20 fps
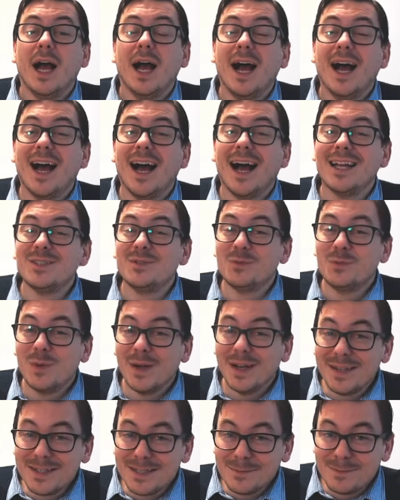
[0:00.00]
as
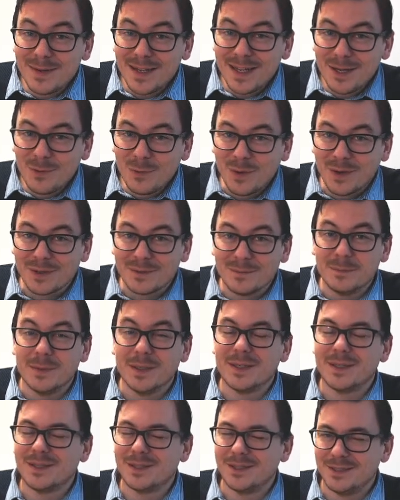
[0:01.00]
well as player 1,
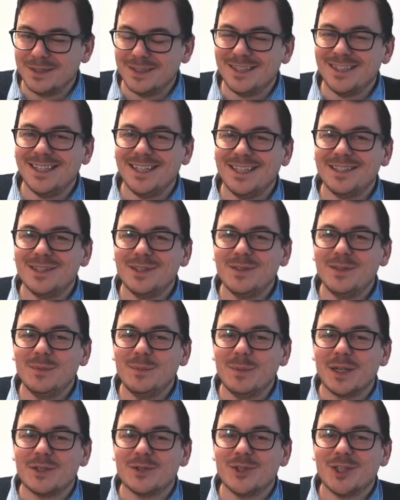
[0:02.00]
because it is a
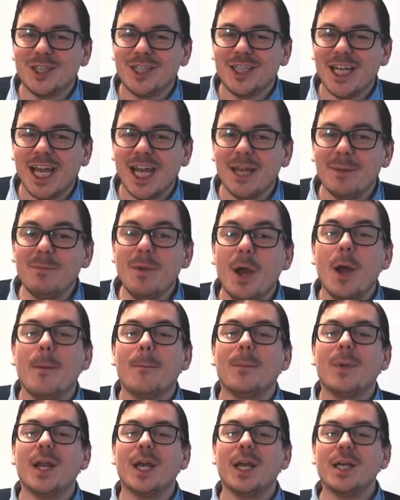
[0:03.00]
symmetric game,
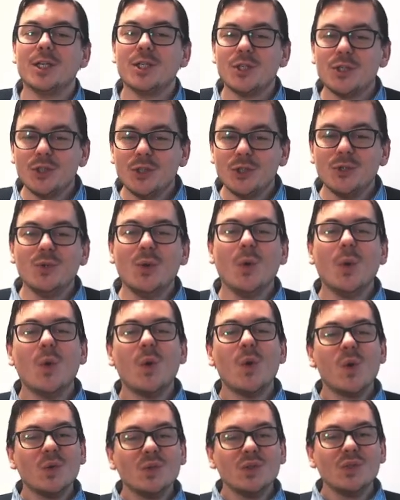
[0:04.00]
player 2
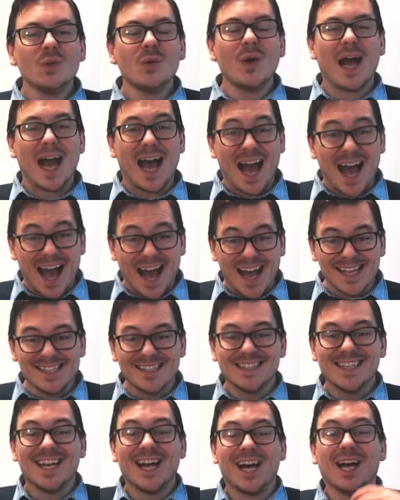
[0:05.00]
also has
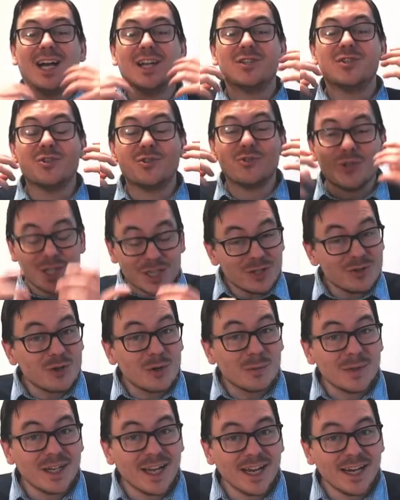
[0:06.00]
a strictly
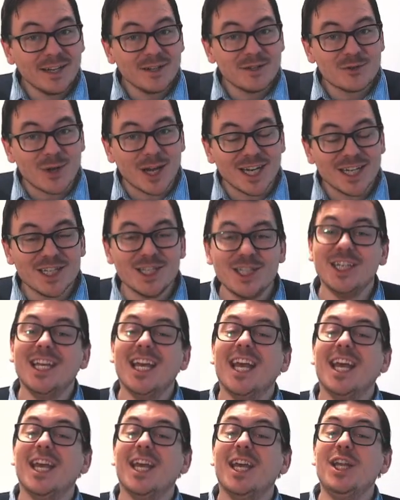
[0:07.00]
dominating strategy
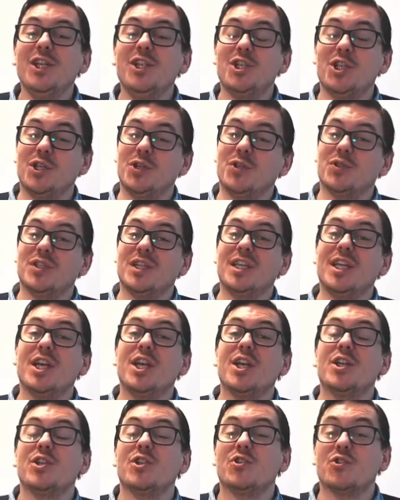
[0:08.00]
in choosing
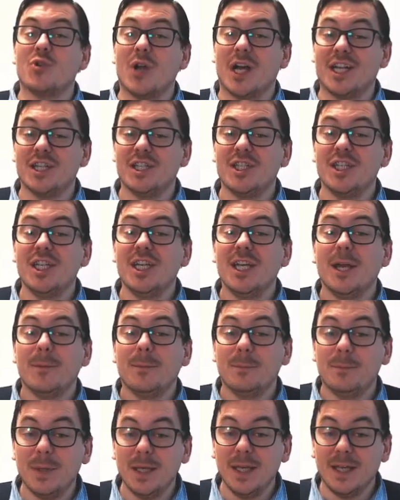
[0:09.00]
strategy
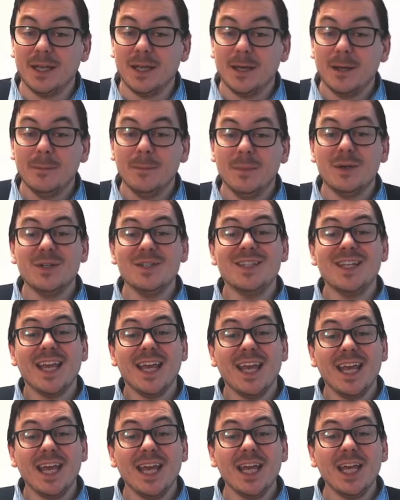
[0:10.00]
B, because
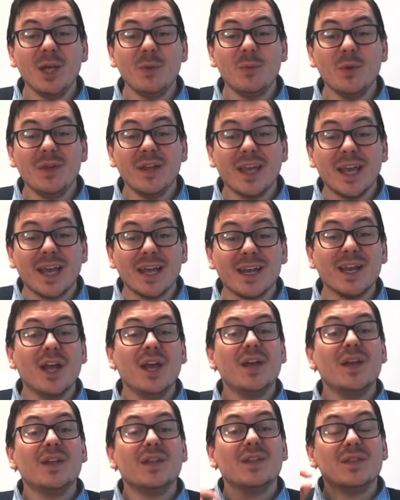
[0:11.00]
here he will get
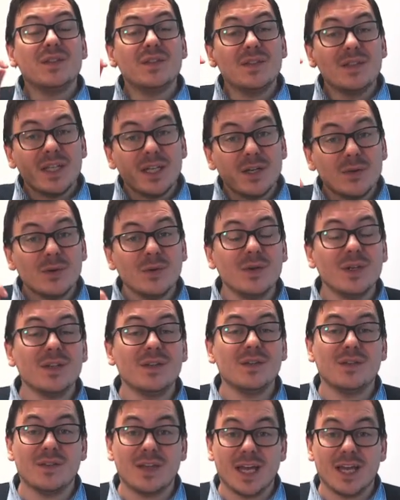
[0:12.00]
0
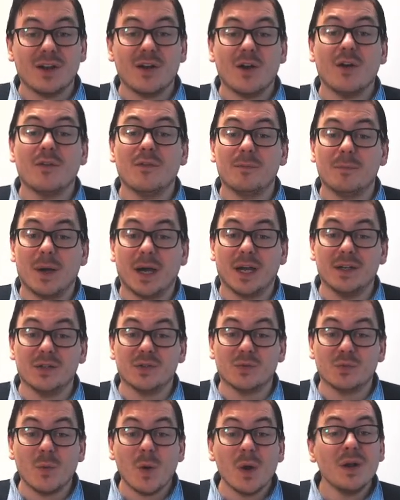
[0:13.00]
instead of
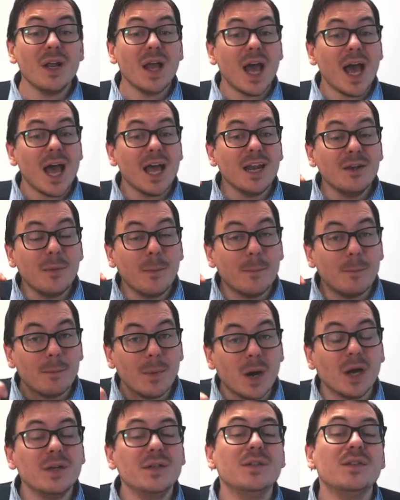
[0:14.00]
-1 and
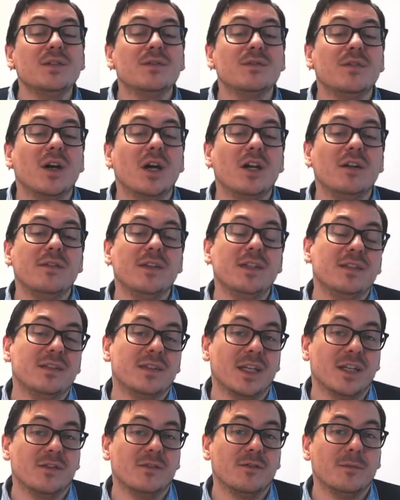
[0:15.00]
-5
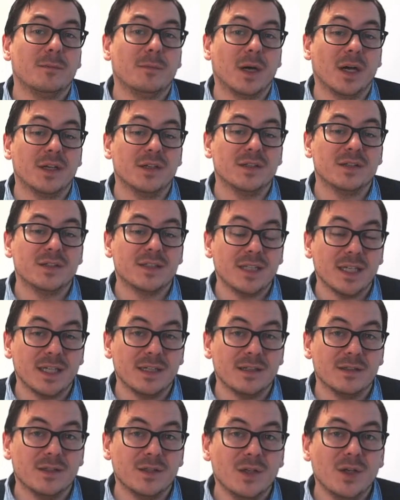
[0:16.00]
instead of -10.
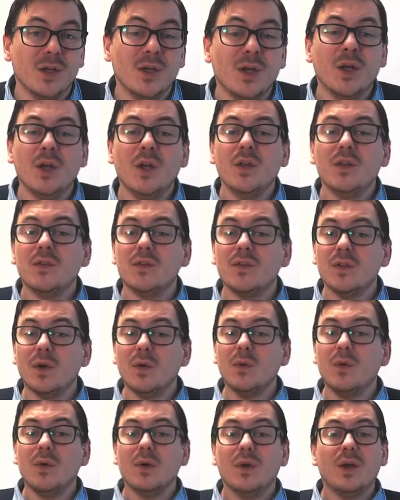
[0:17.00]

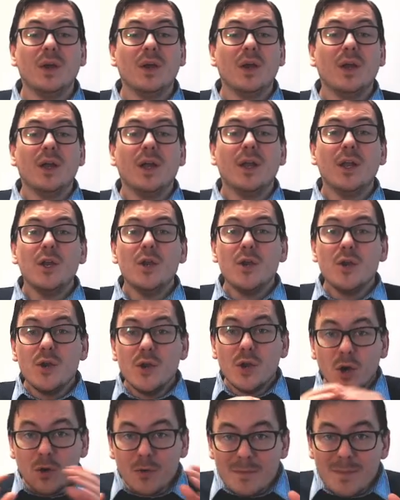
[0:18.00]
So
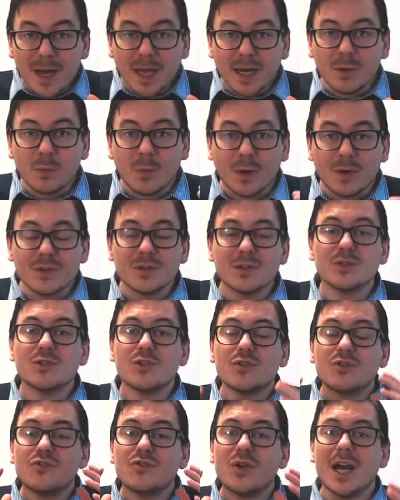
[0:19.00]
no matter what,
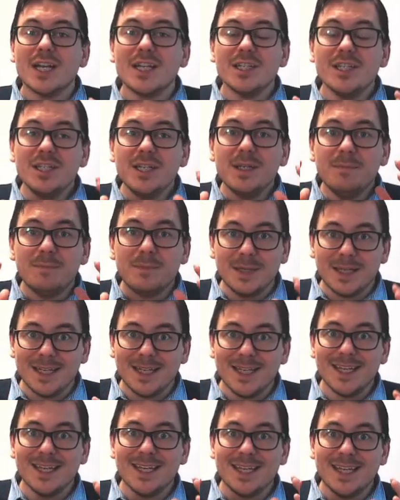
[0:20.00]
strategy
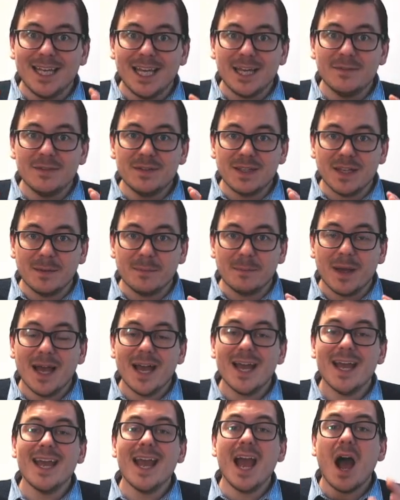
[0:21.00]
B gives him
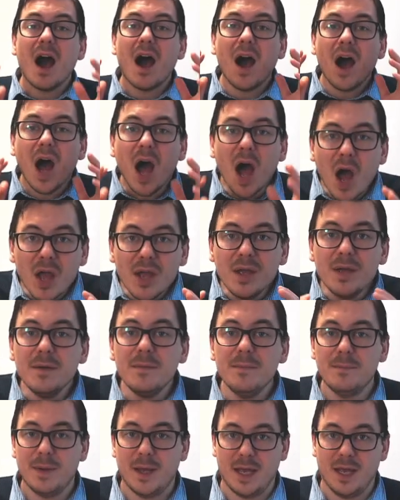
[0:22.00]
a higher
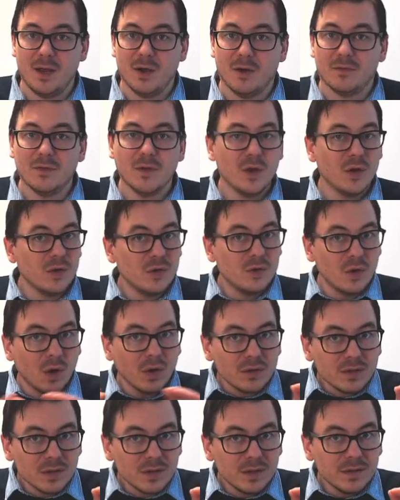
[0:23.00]
payoff,
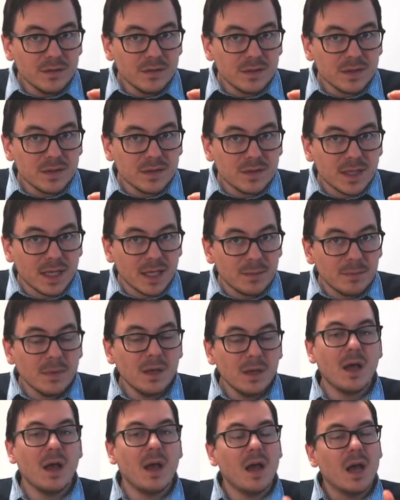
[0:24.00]
not the same,
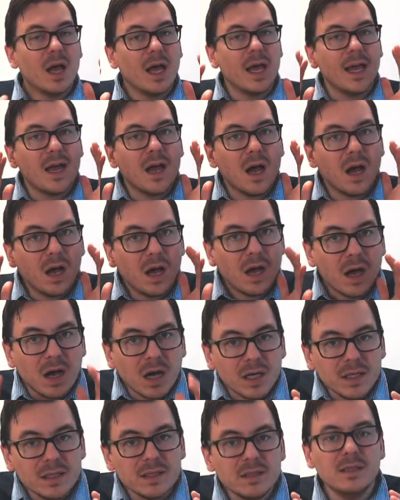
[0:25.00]
a
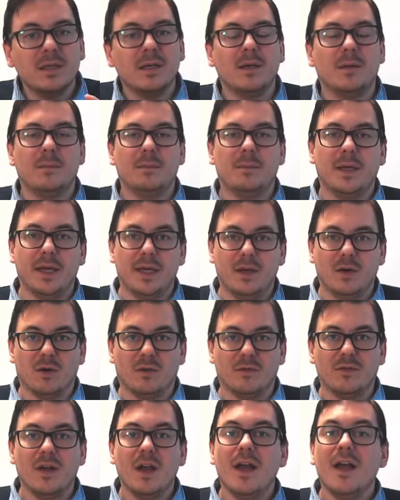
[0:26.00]
higher
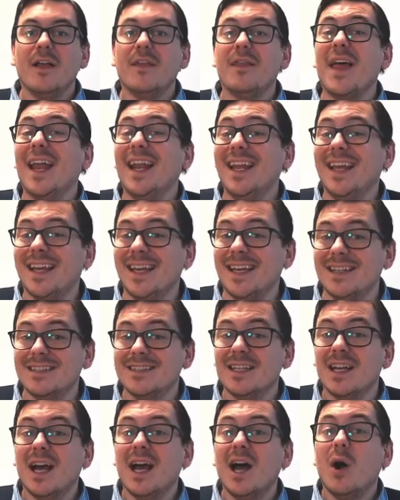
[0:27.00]
payoff than his
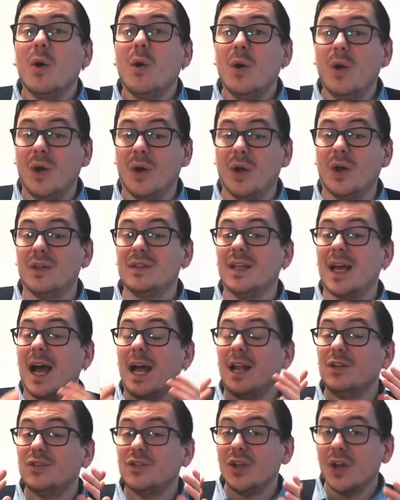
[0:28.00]
or her
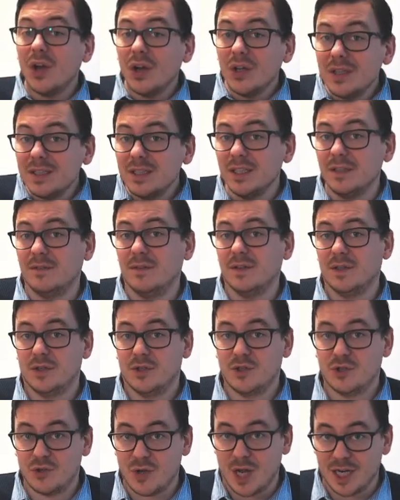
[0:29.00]
alternative
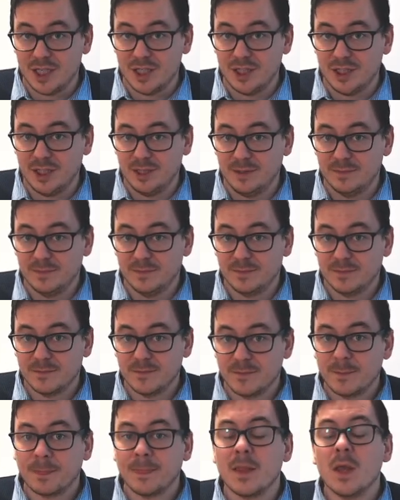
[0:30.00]
strategy.
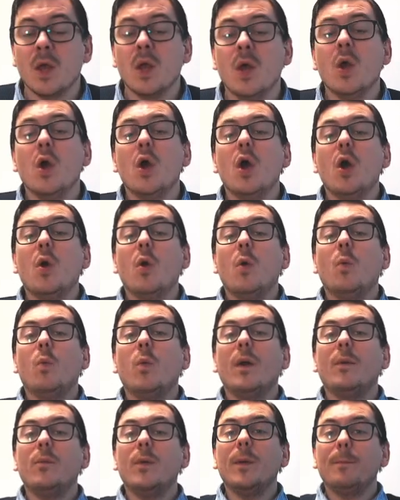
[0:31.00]

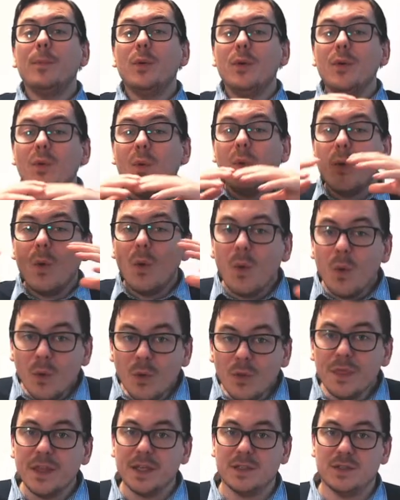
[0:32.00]
When we put all
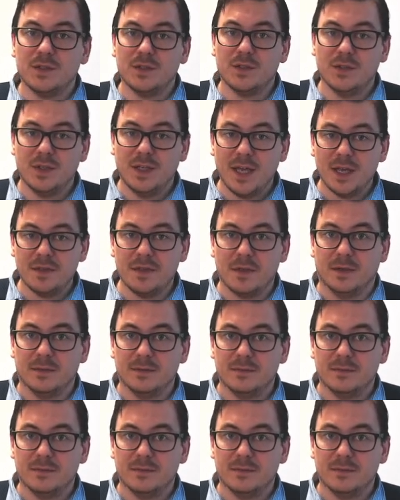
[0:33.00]
this together,